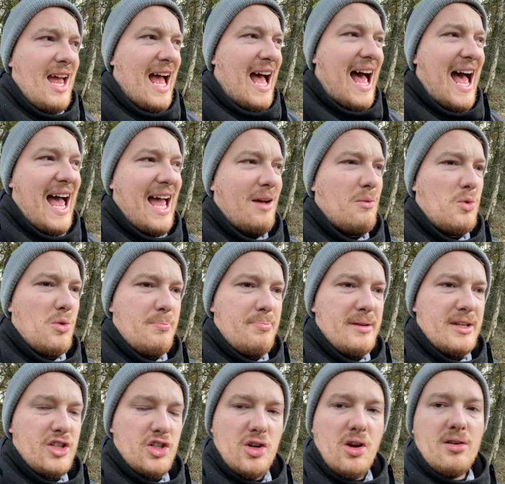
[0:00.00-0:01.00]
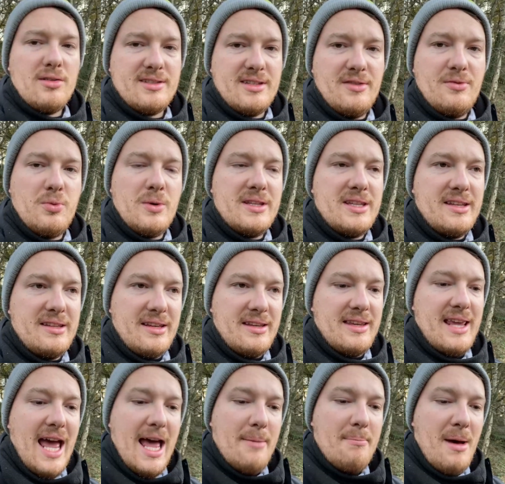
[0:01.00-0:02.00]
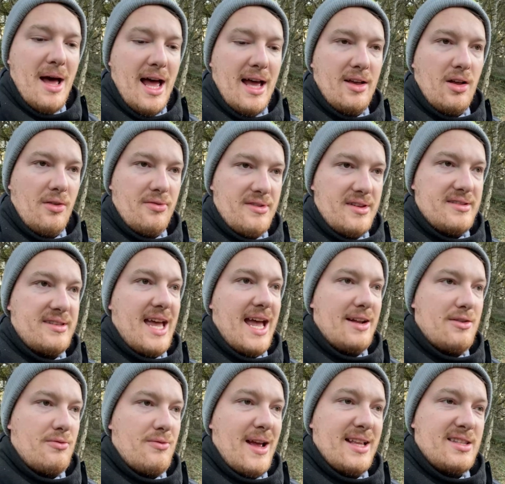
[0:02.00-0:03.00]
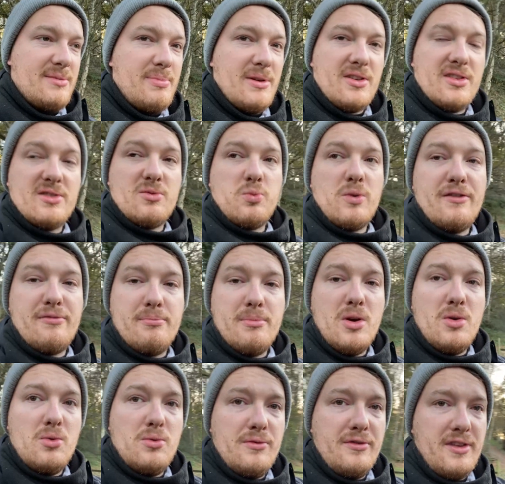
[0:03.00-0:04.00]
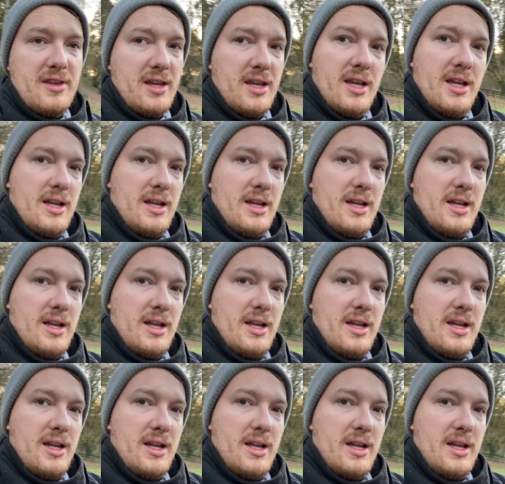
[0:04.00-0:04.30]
I would be shocked if we didn't get a bite on the dead reds, because we've moved